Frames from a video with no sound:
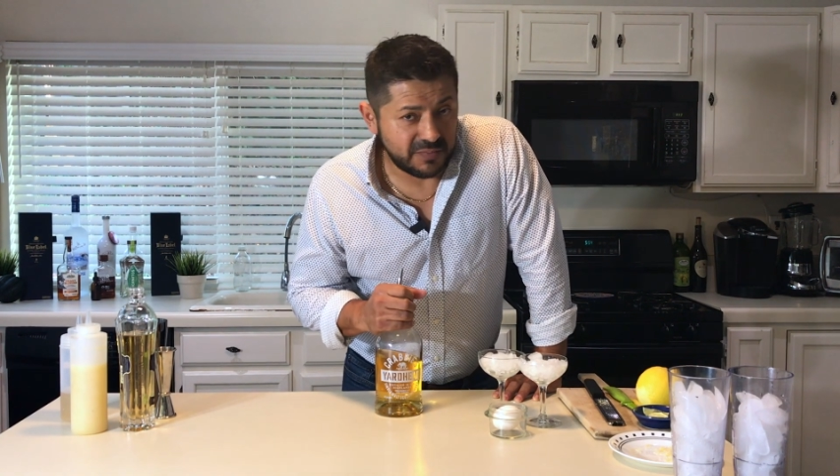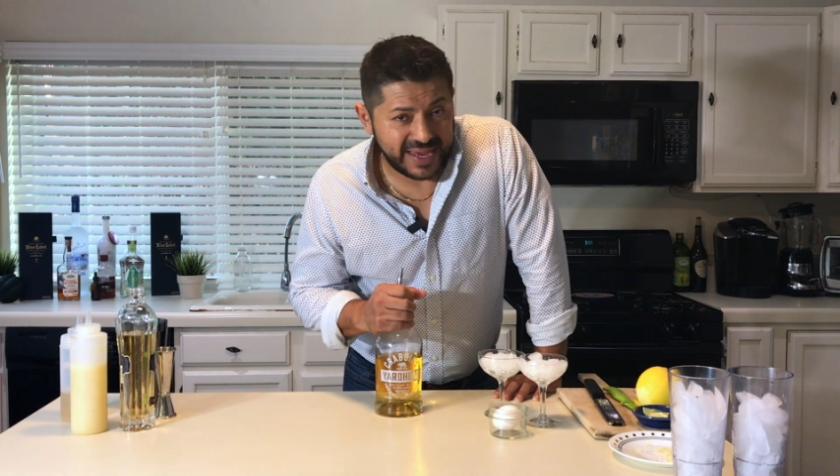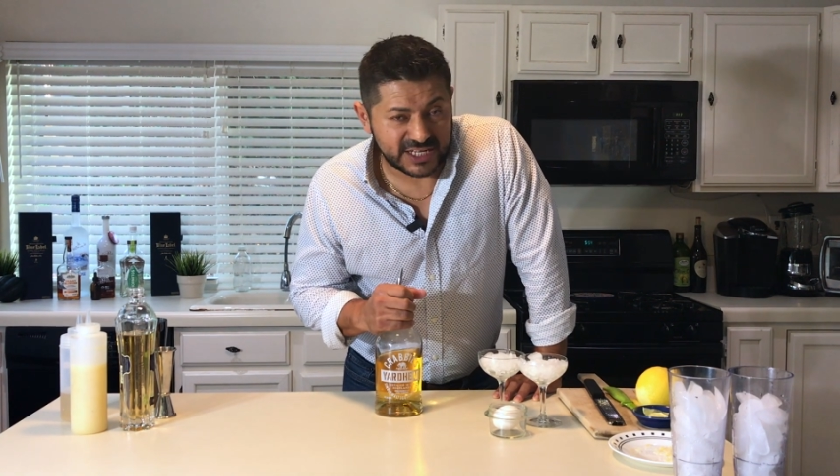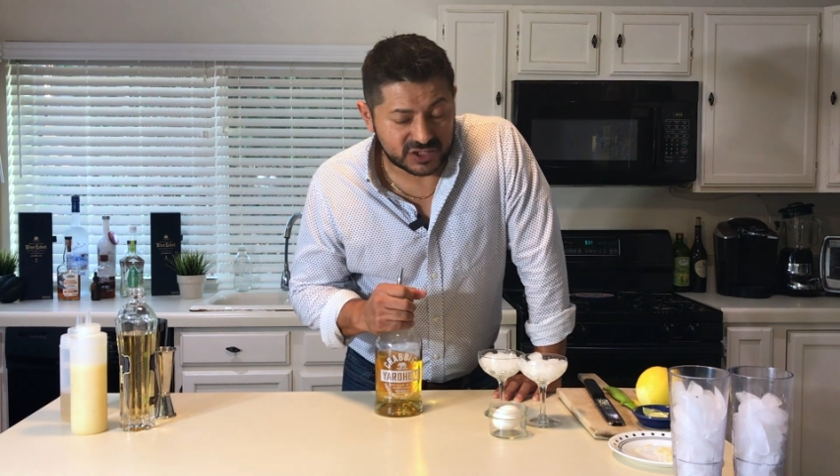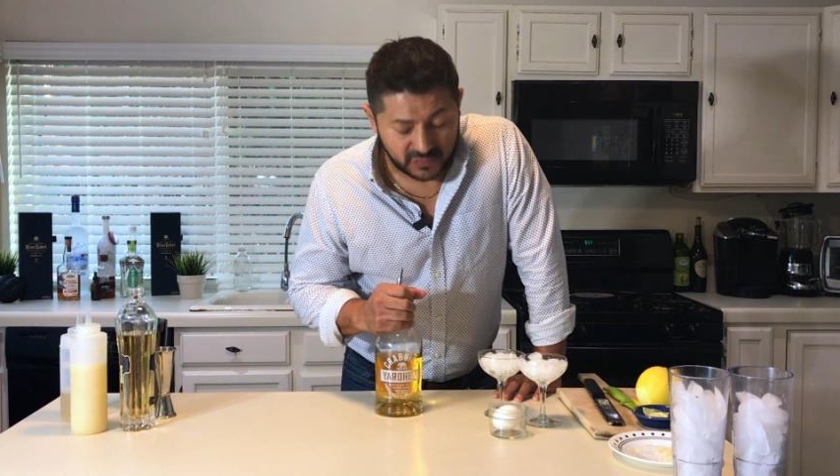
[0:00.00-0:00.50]

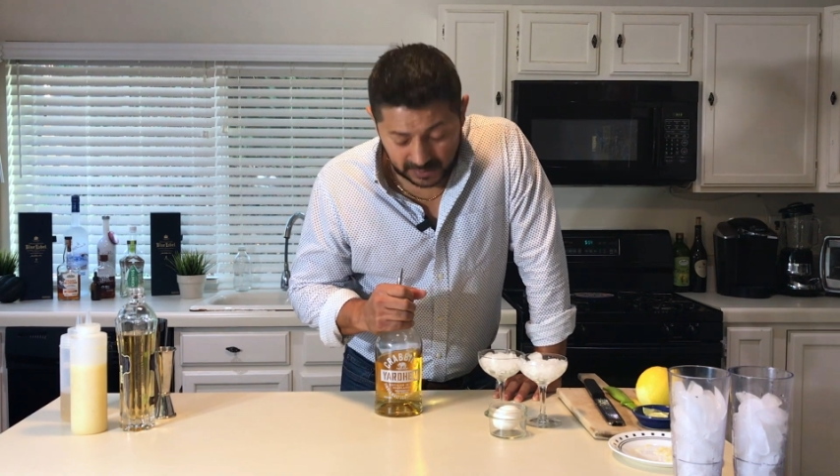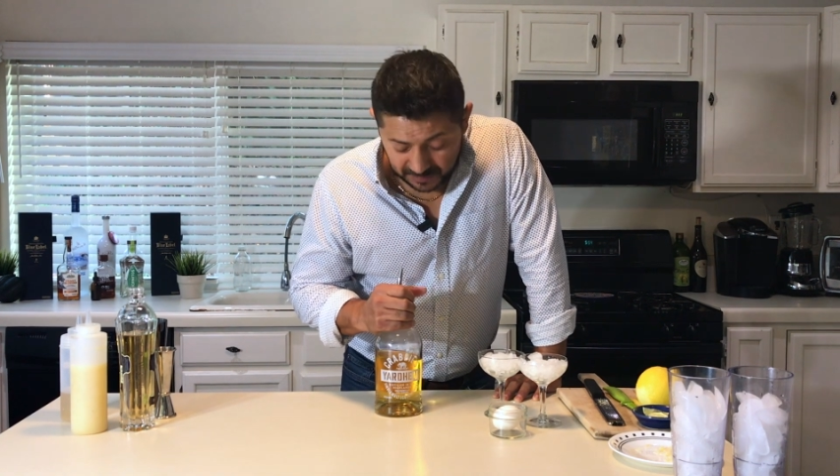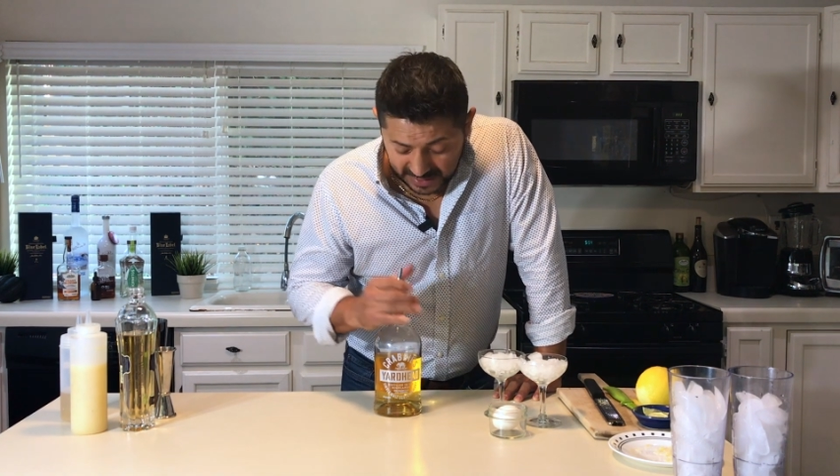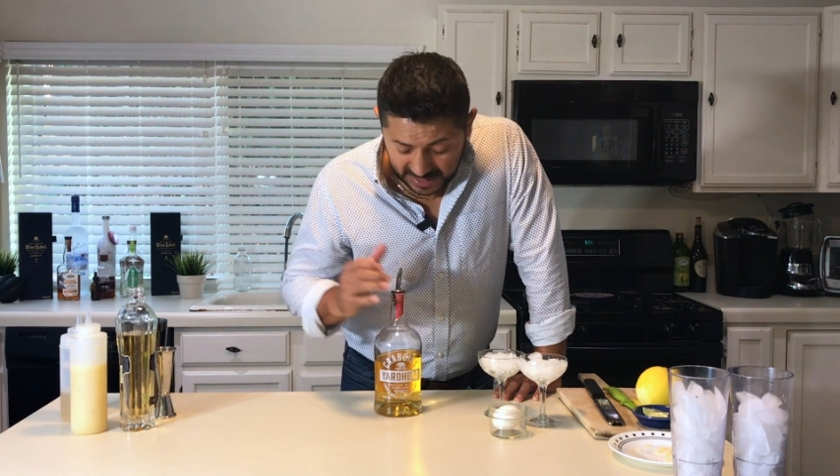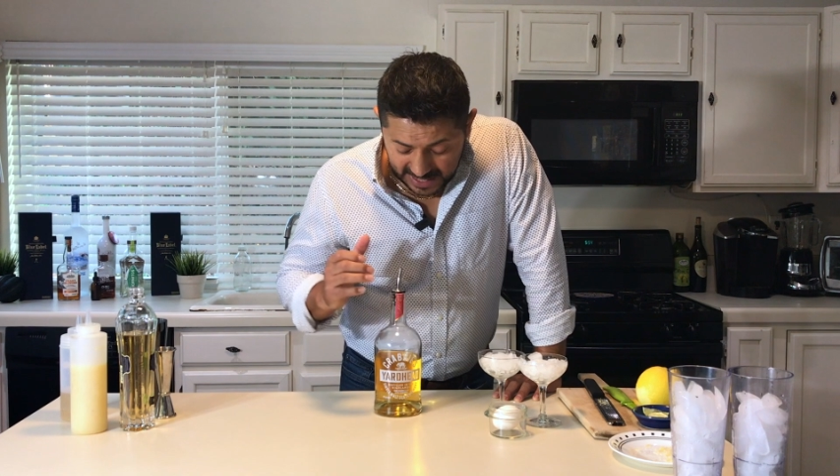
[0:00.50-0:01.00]
Bakersfield
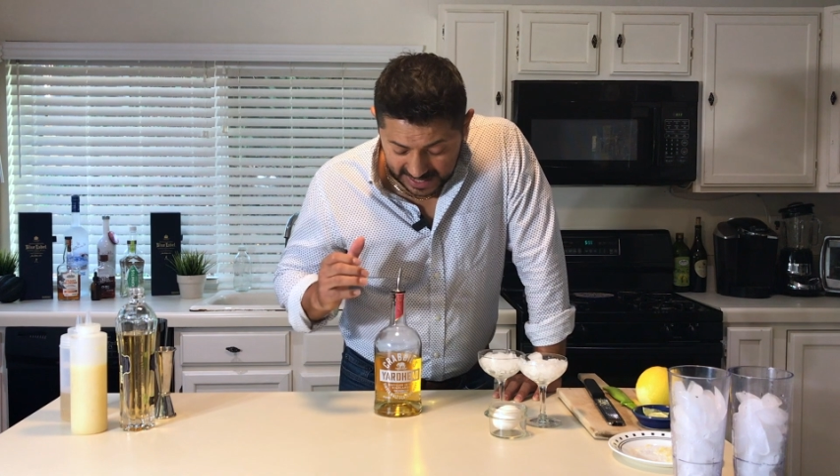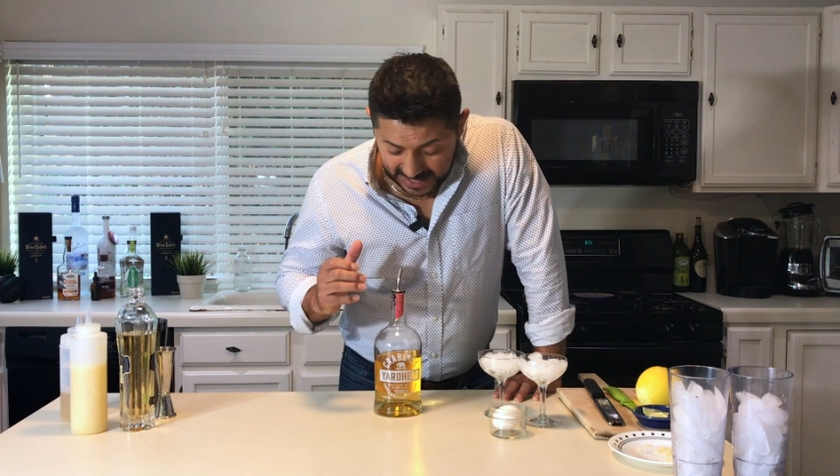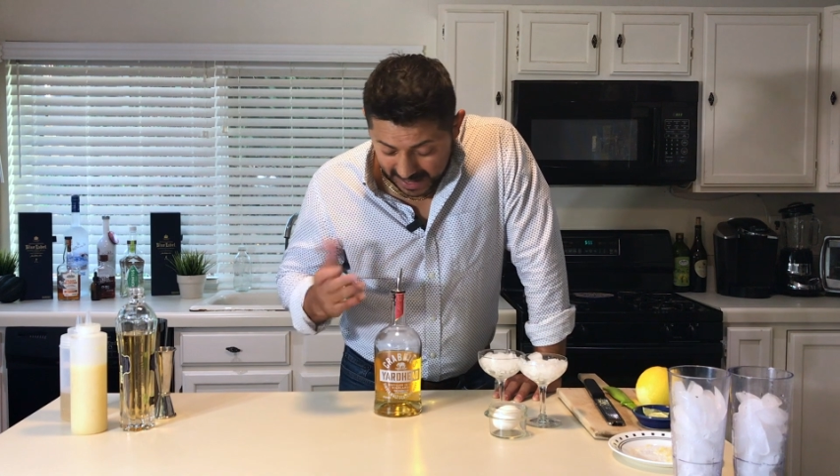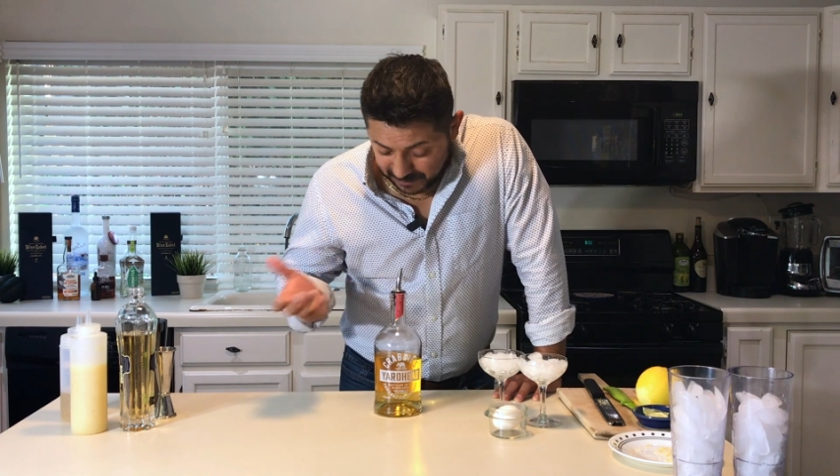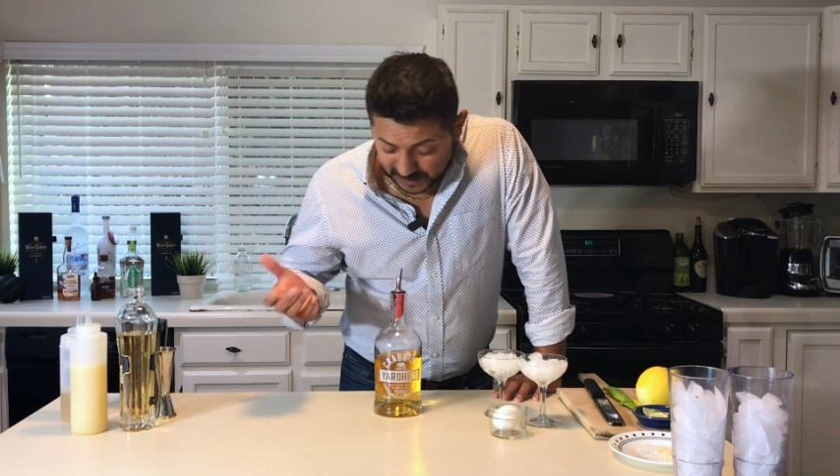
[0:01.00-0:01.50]

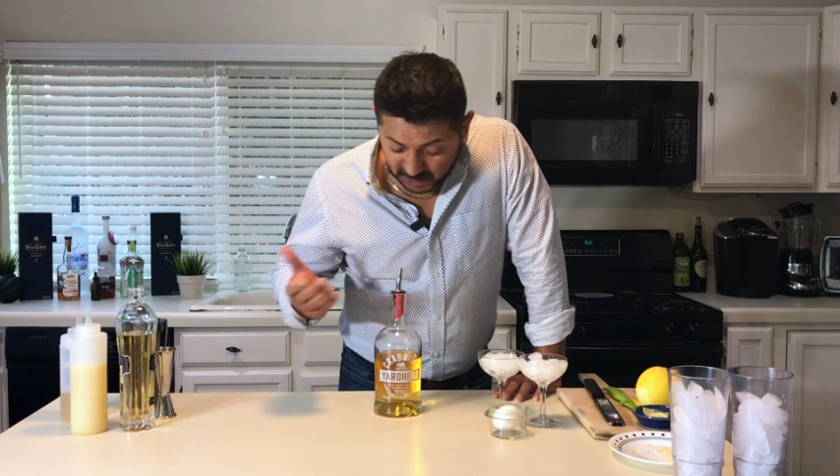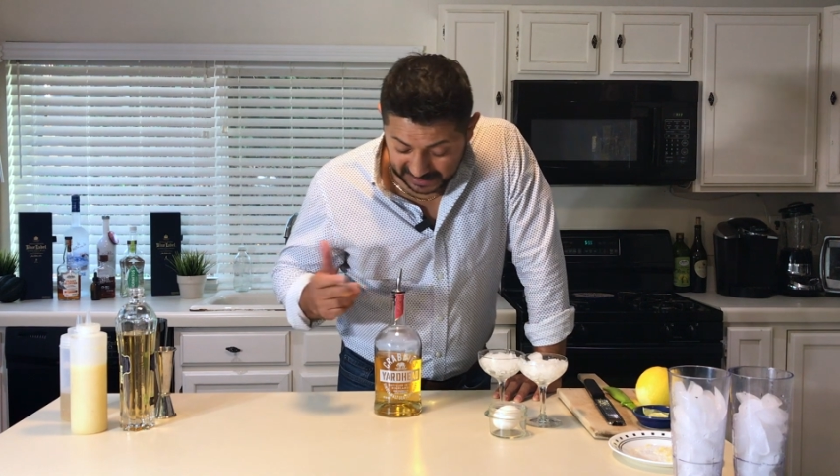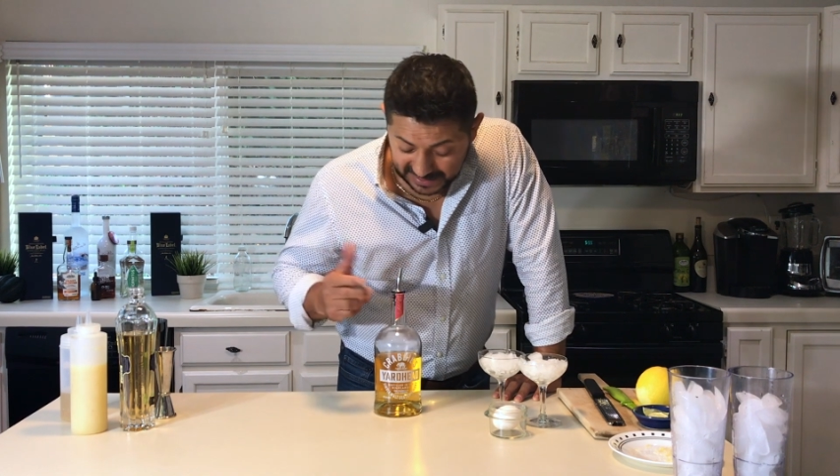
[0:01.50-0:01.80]
happens to be